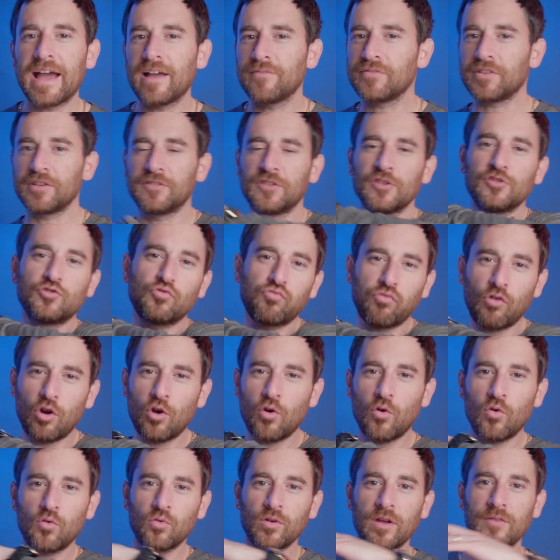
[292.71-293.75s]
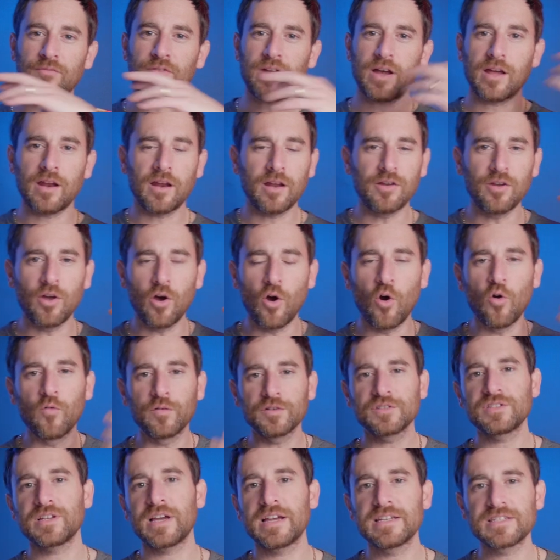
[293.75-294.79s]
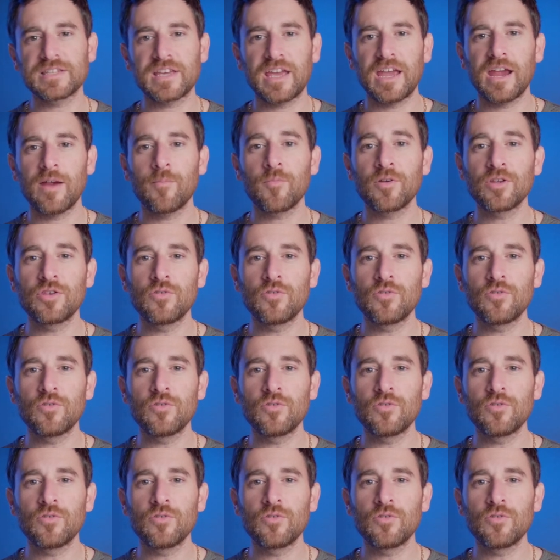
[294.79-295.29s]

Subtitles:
I've got the drone, I've got an oversized camera,